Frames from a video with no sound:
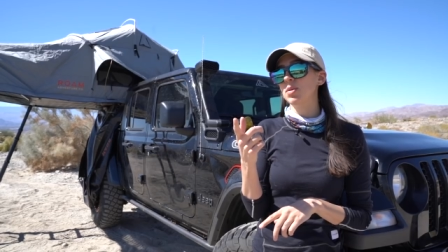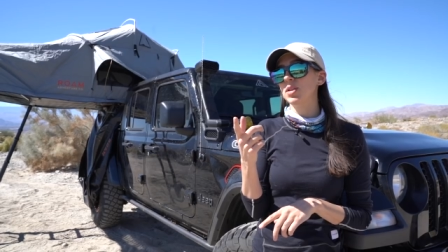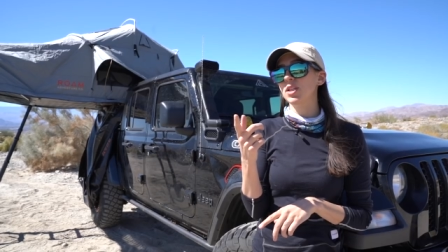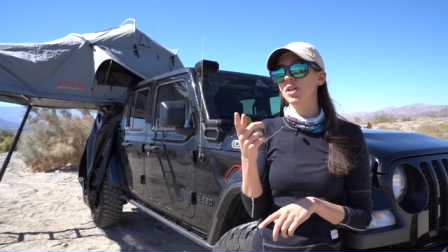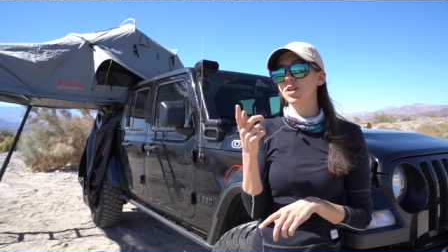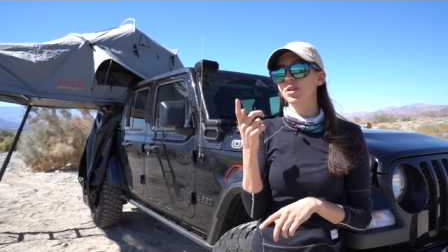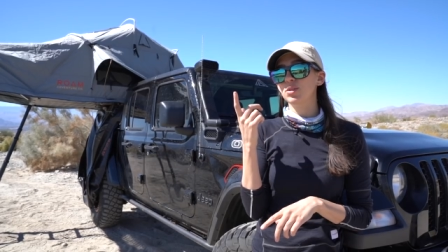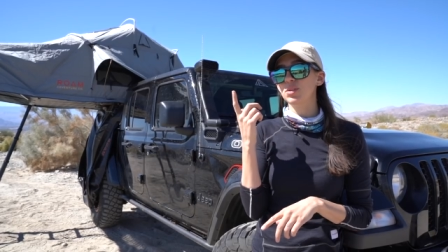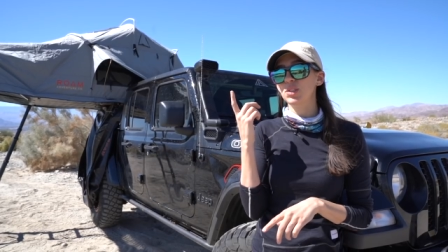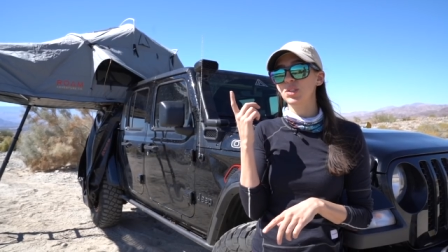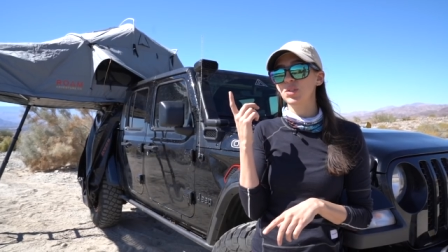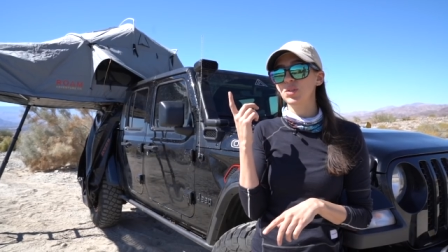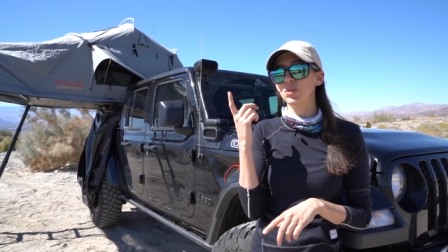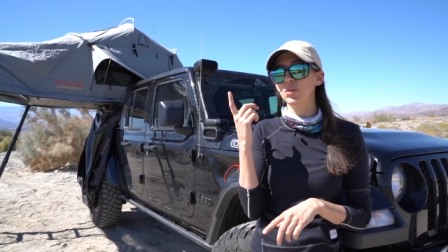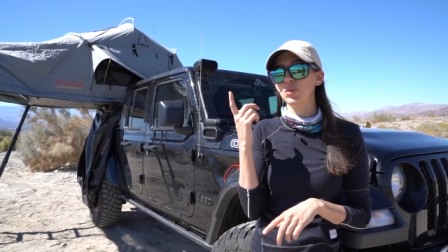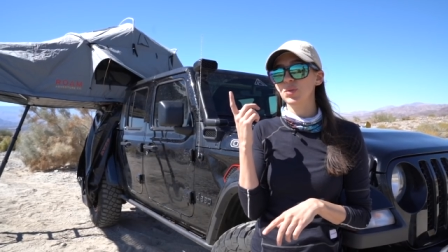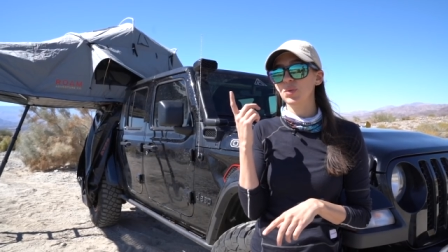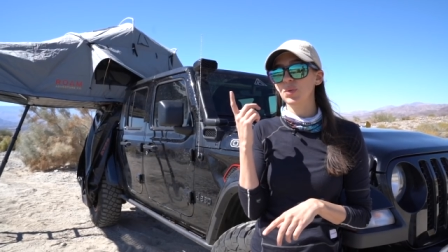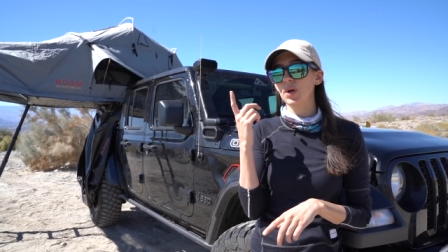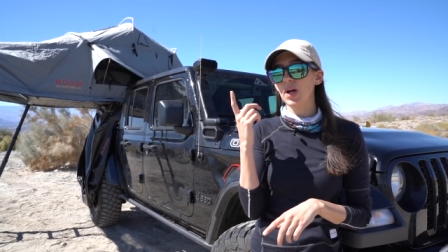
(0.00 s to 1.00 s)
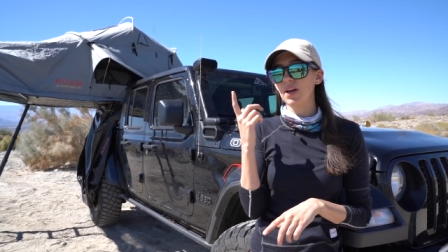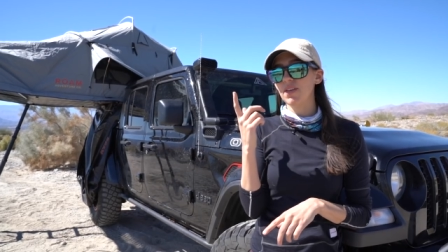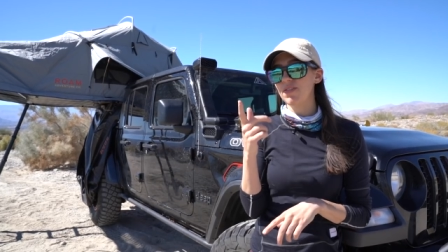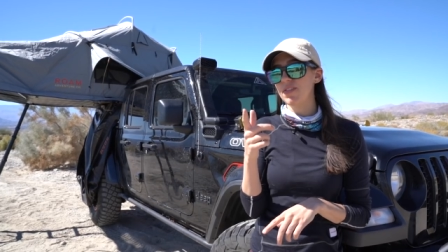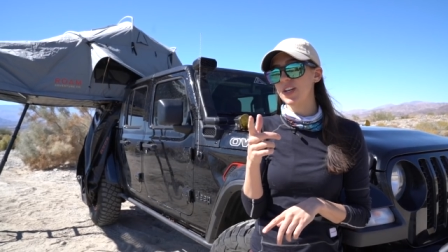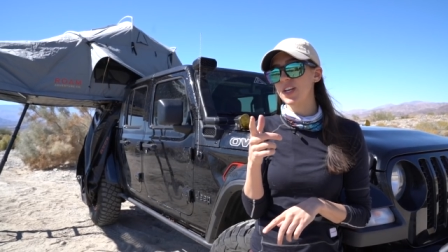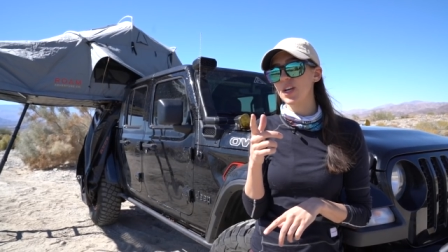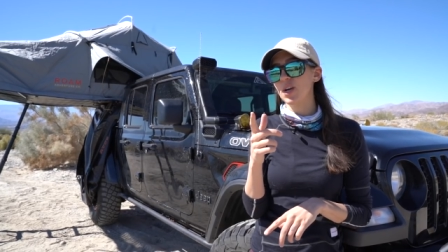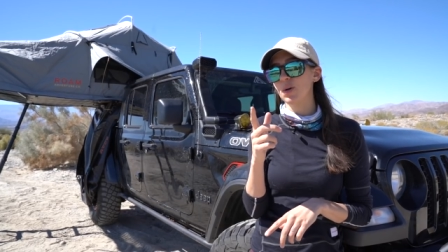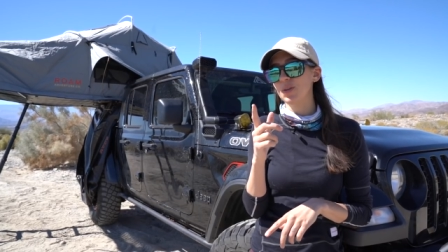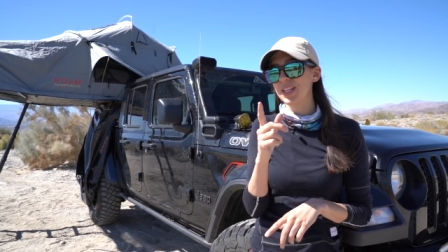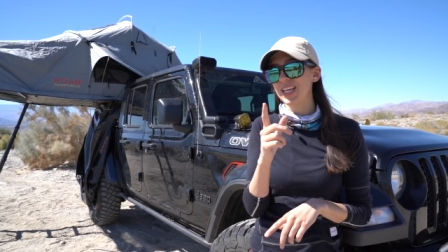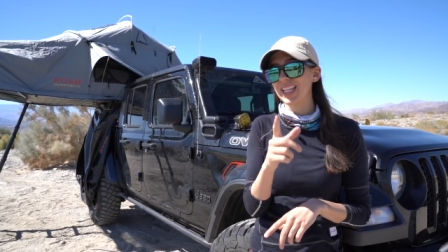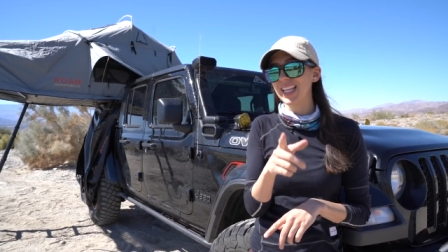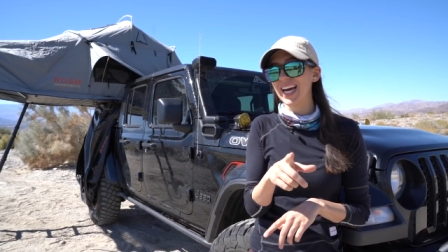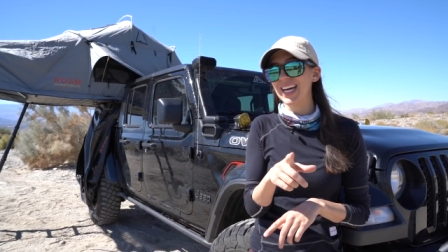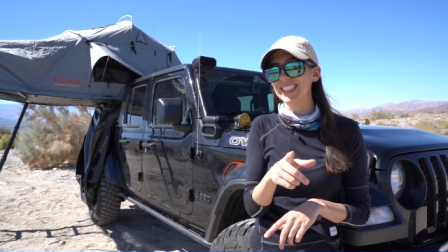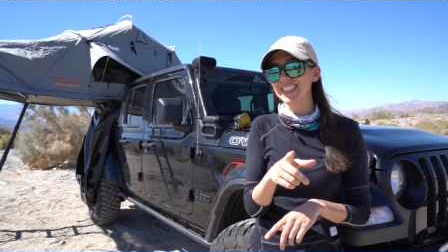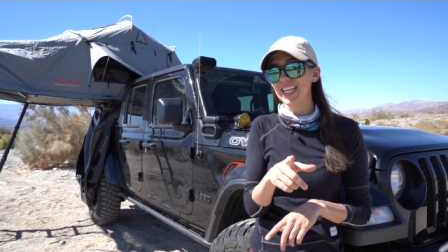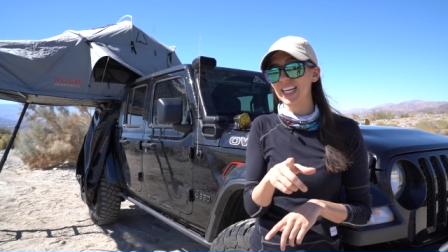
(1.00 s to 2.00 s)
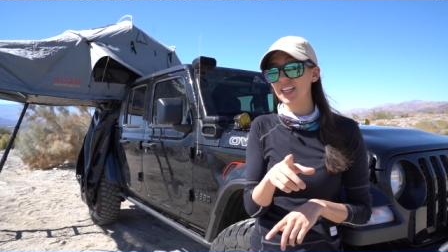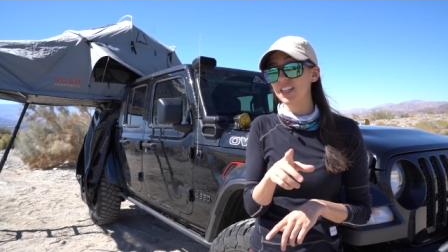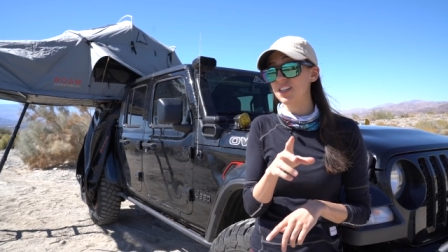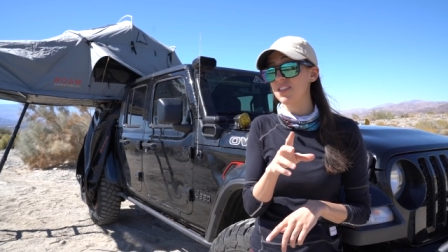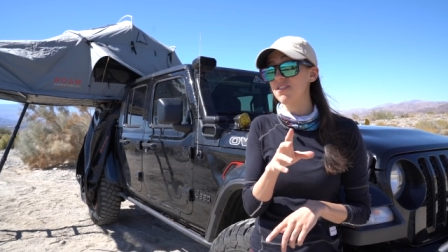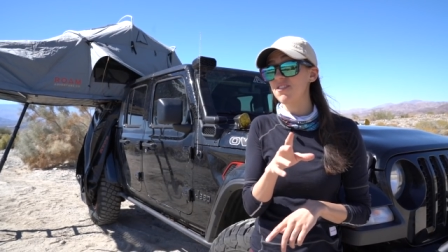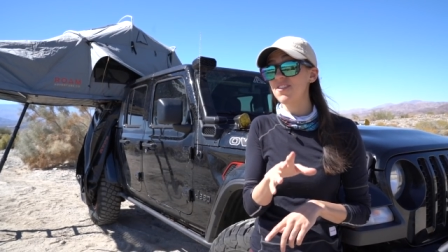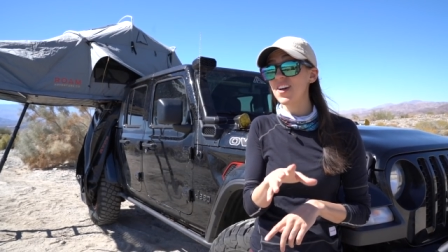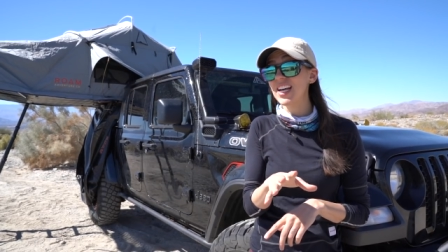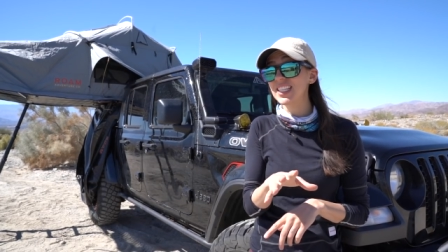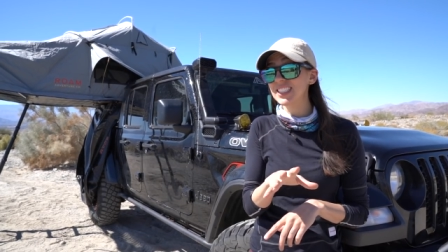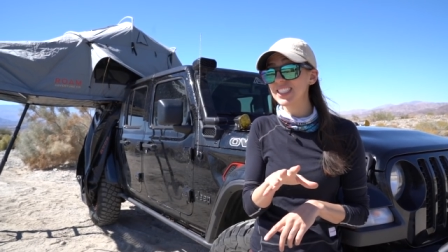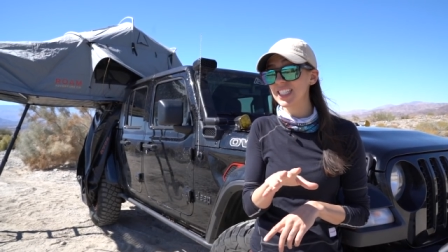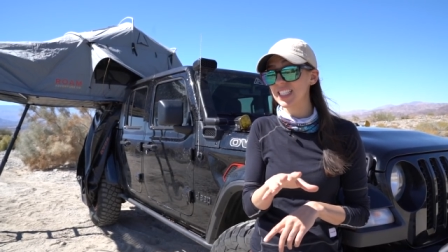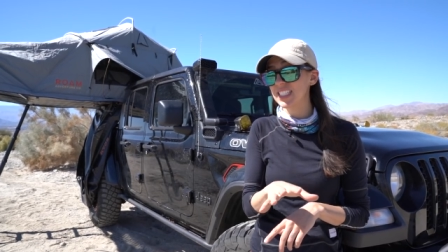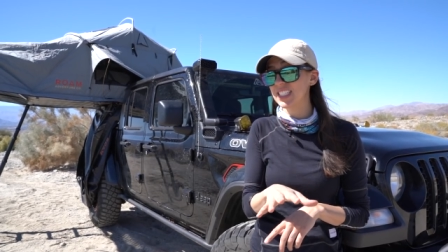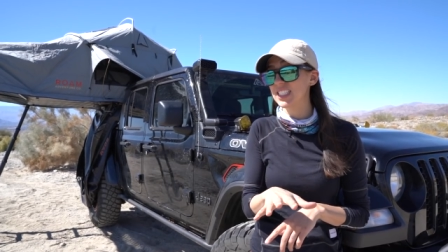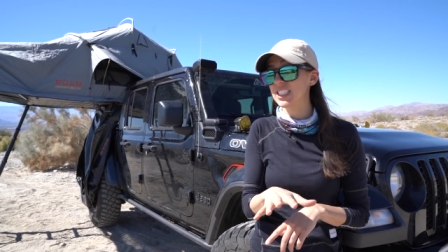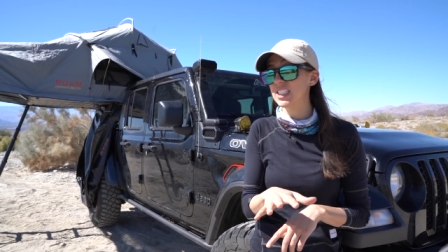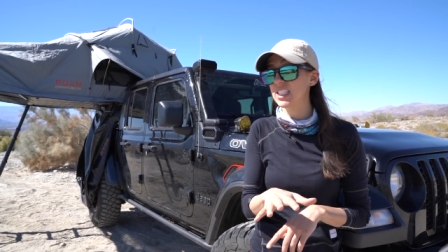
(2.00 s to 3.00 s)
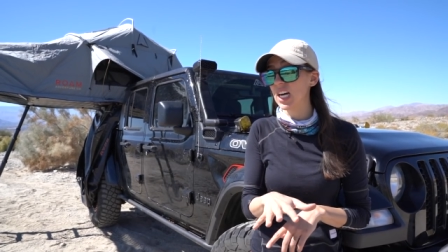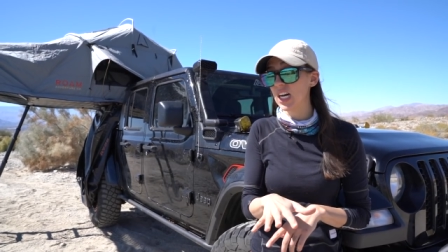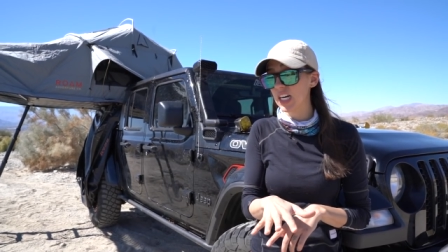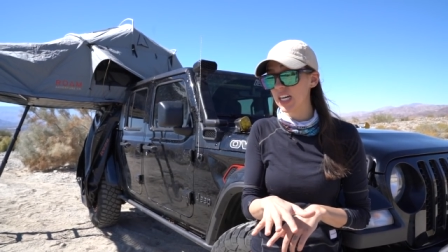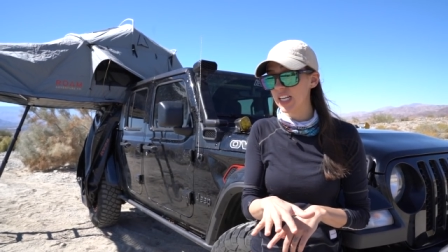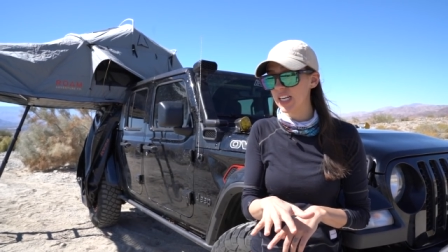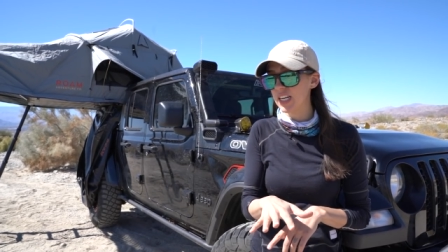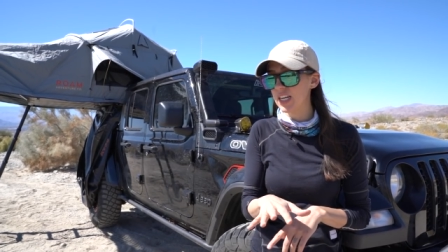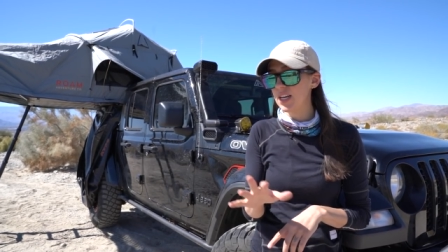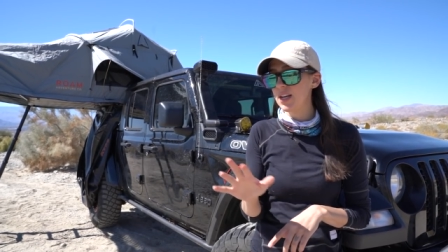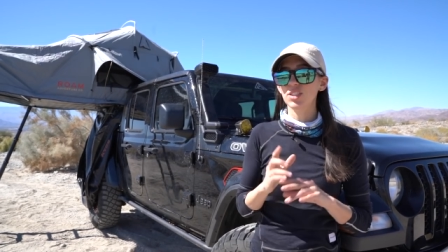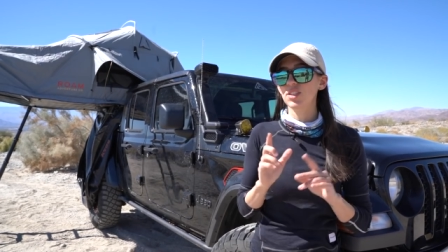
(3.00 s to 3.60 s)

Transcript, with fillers: below to a video that Last Line of Defense has done,